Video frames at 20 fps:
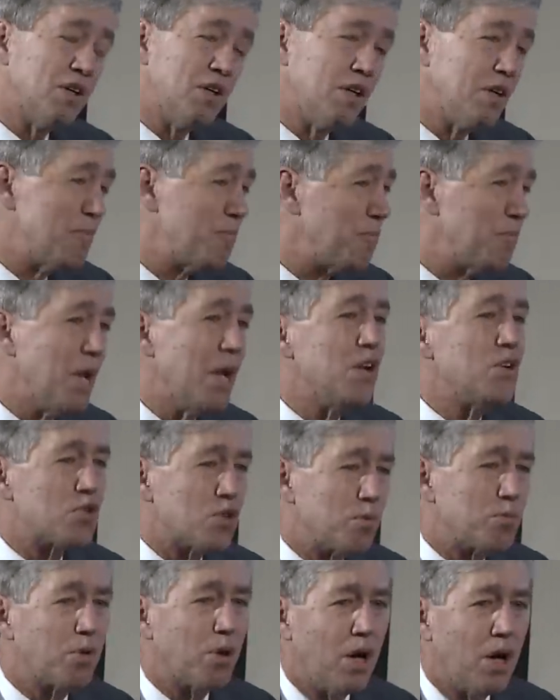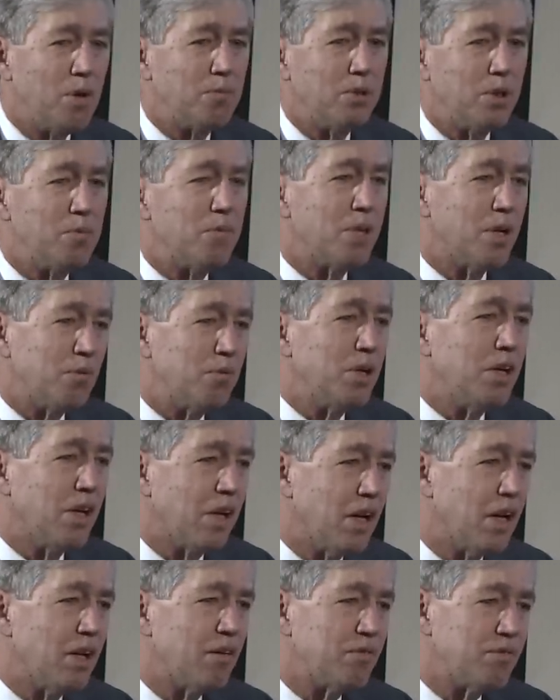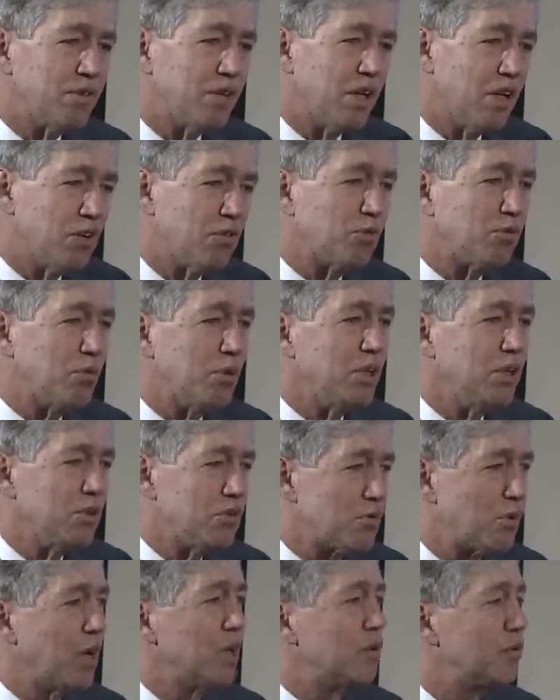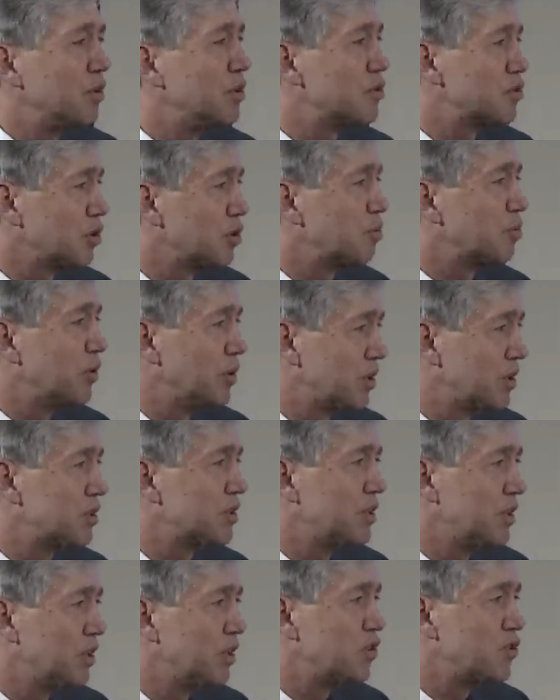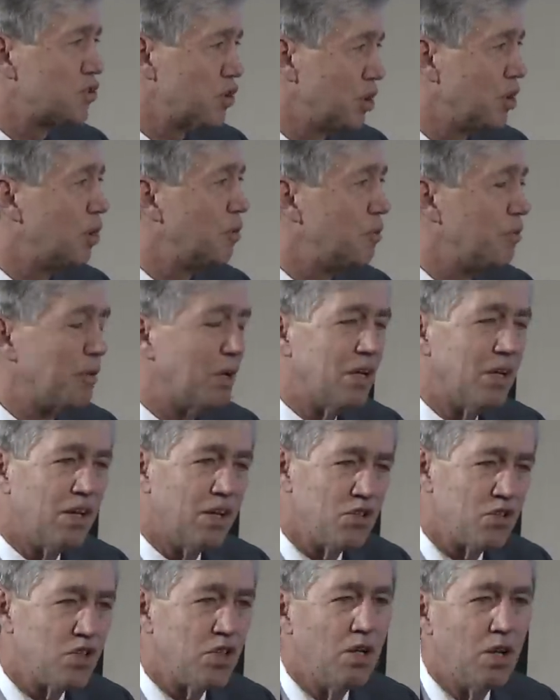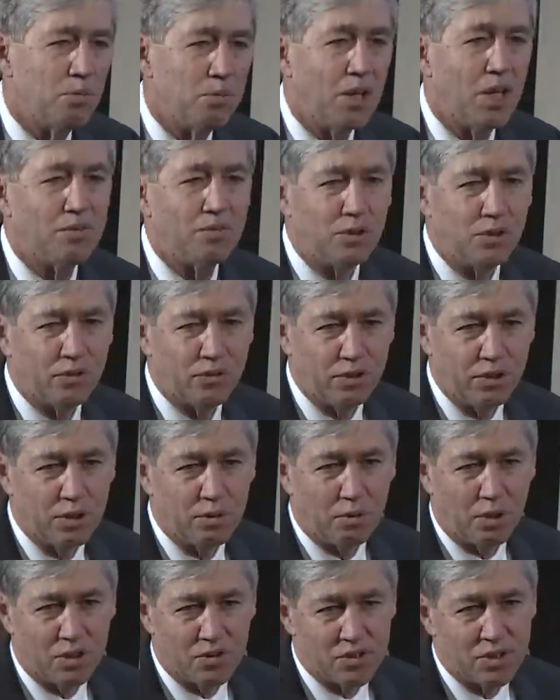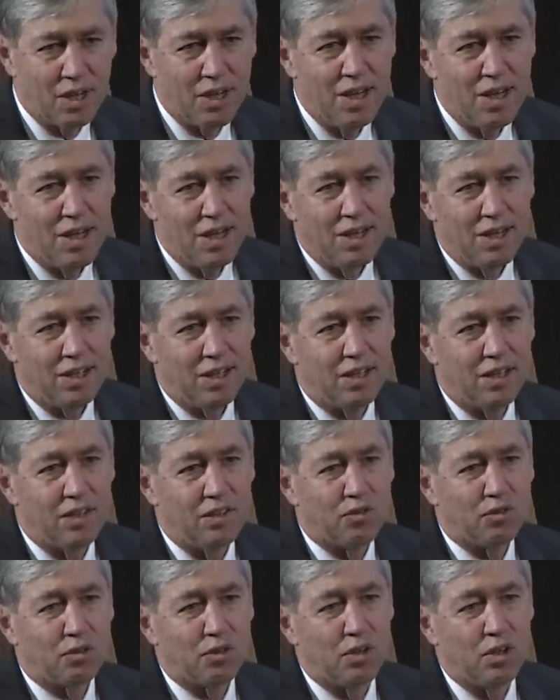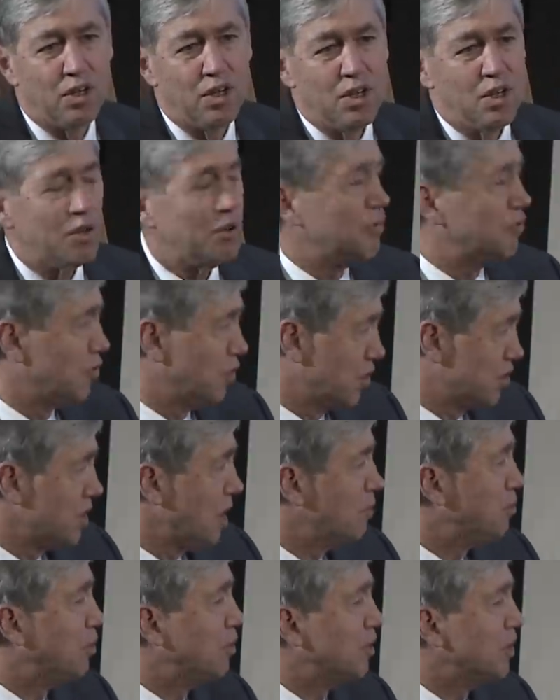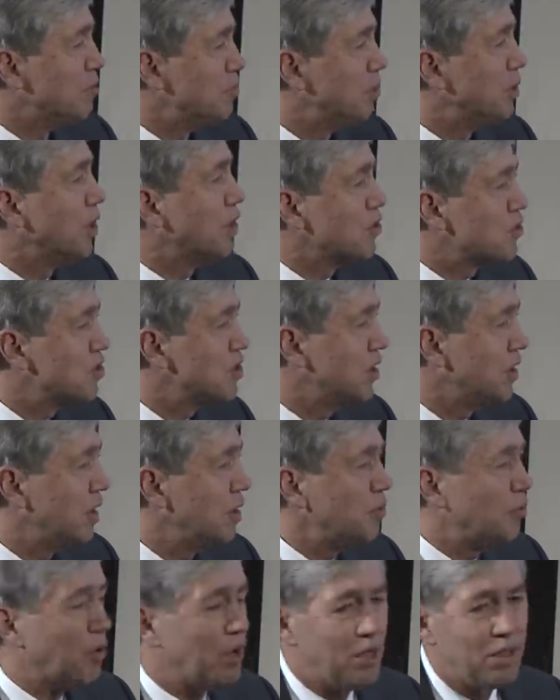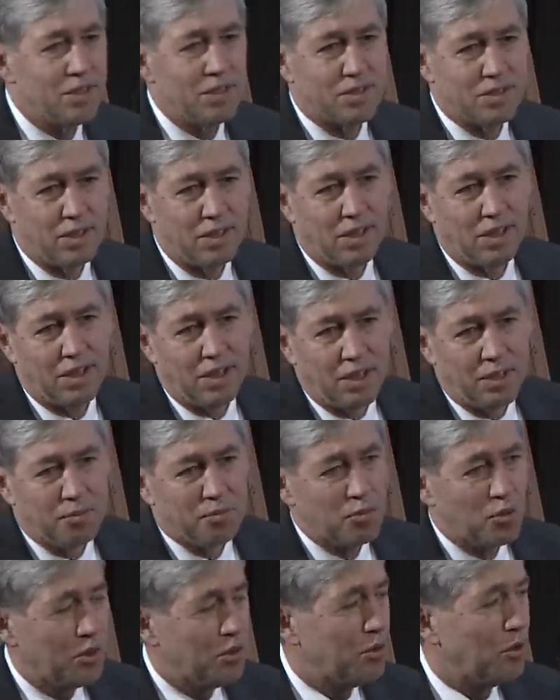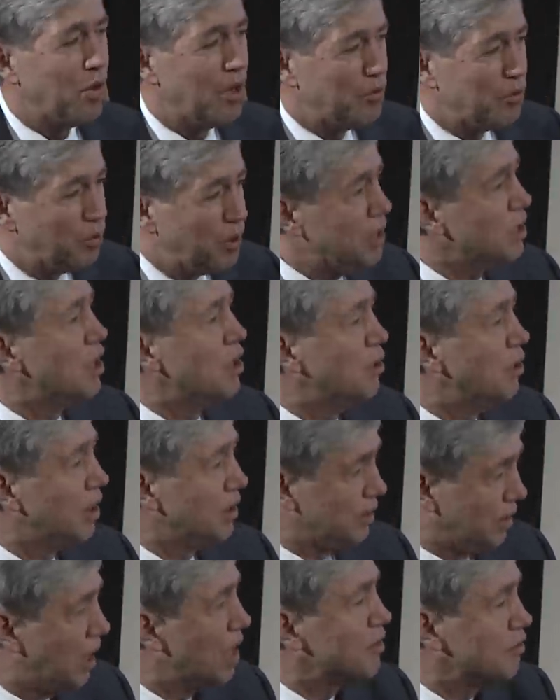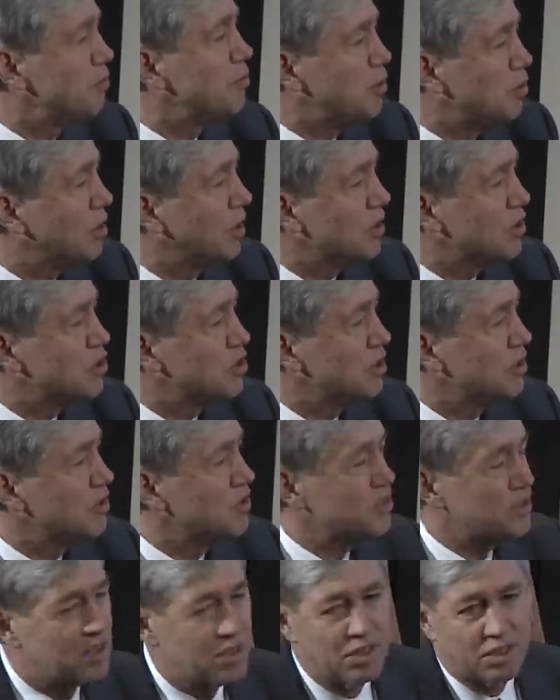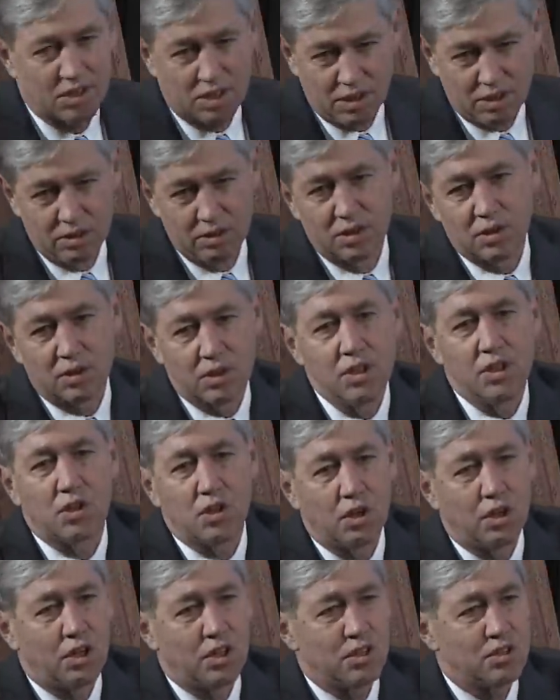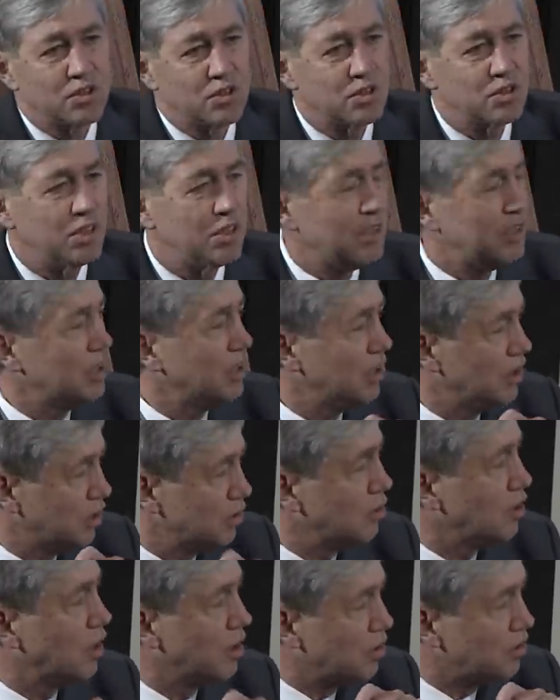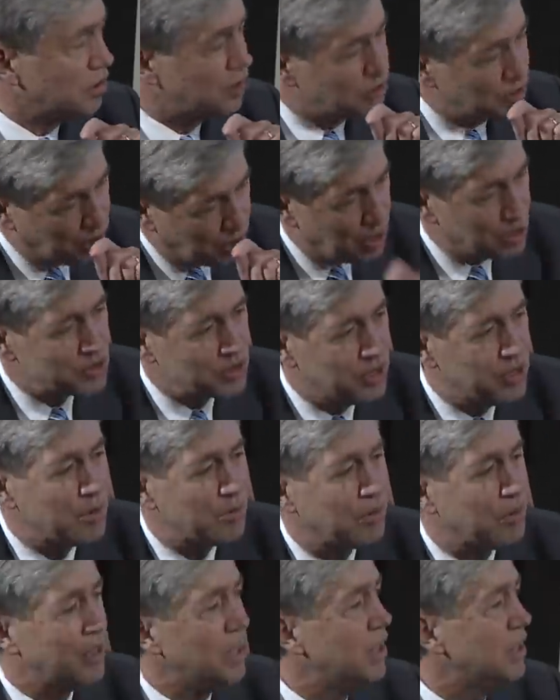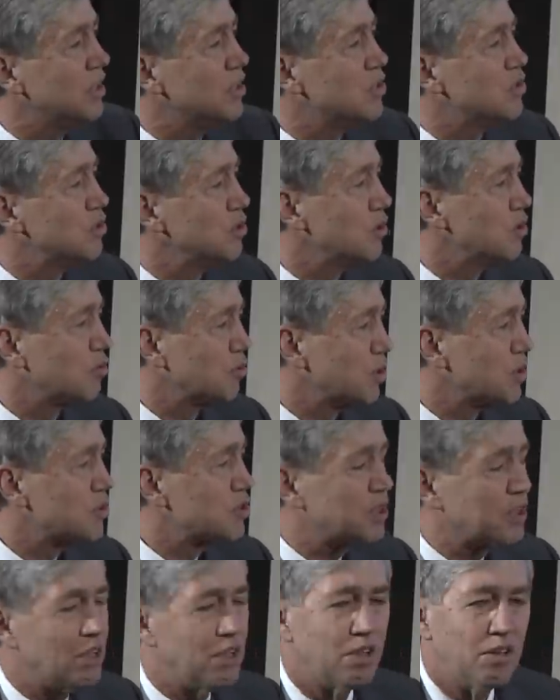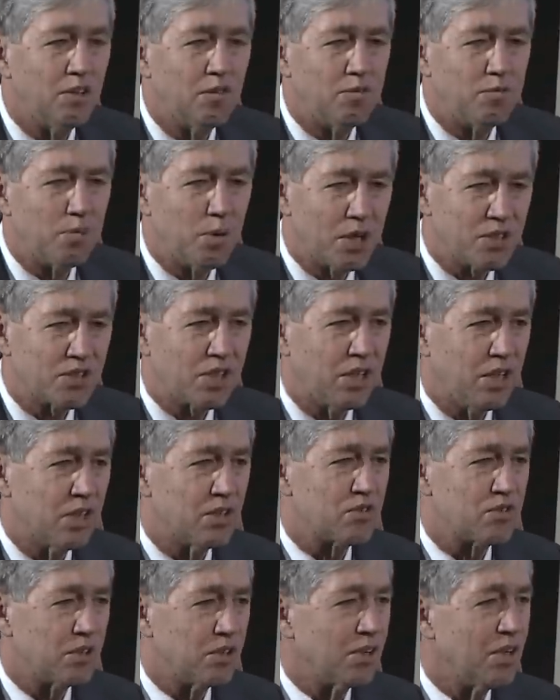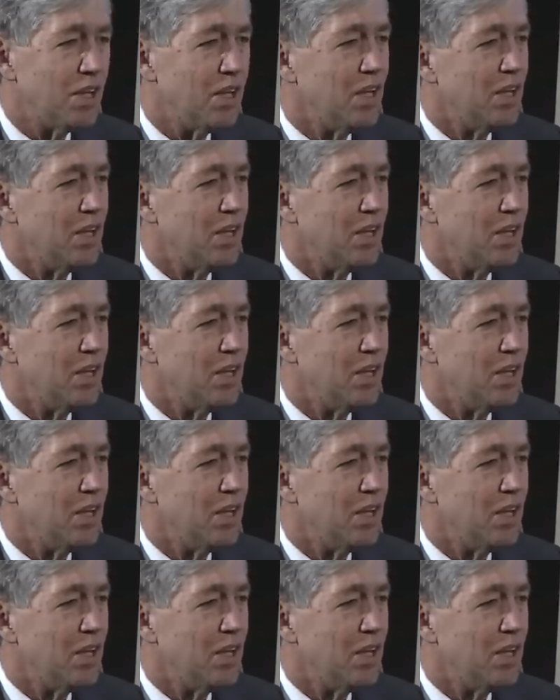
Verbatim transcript: a major problem that we have as we try to interpret uh, genome, uh, genome level sequence is for example, in BRCA1 today, uh, we know a lot of mutations that clearly cause, uh, are, are, causally related to the risk of breast cancer.